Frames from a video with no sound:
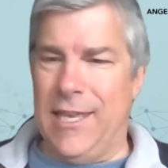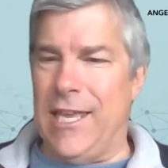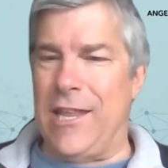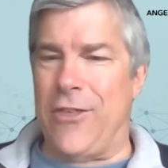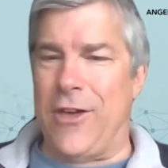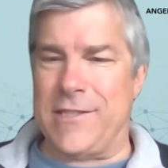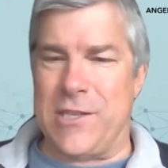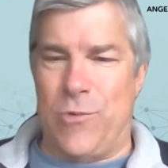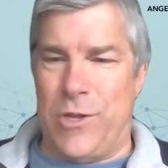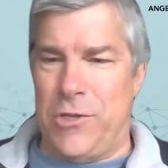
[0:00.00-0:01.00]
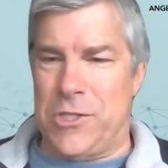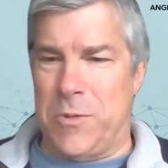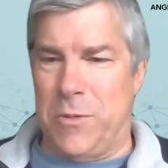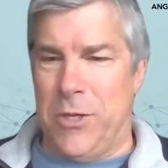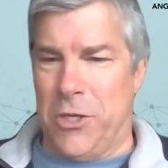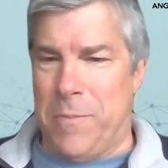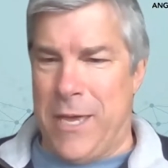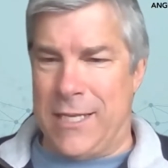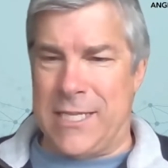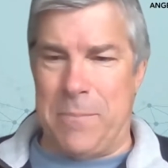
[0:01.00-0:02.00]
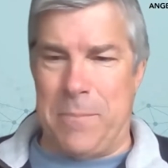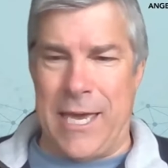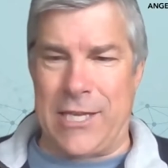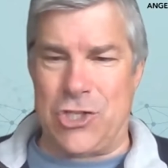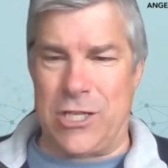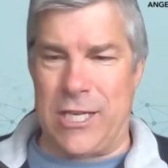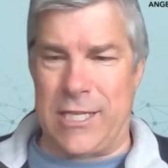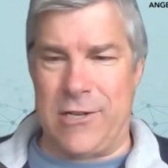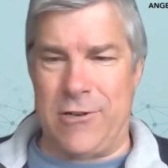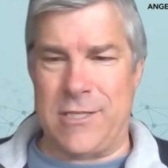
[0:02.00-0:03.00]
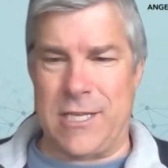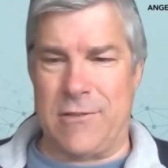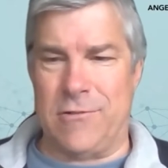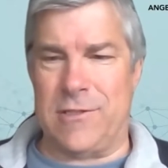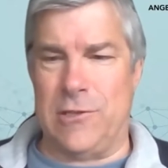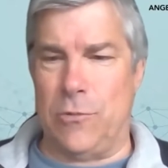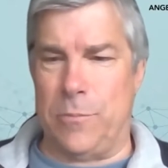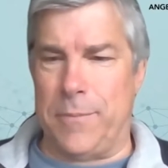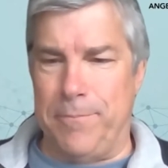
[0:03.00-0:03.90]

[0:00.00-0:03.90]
Any thoughts on reusable milkman type packaging like TerraCycle's Loop?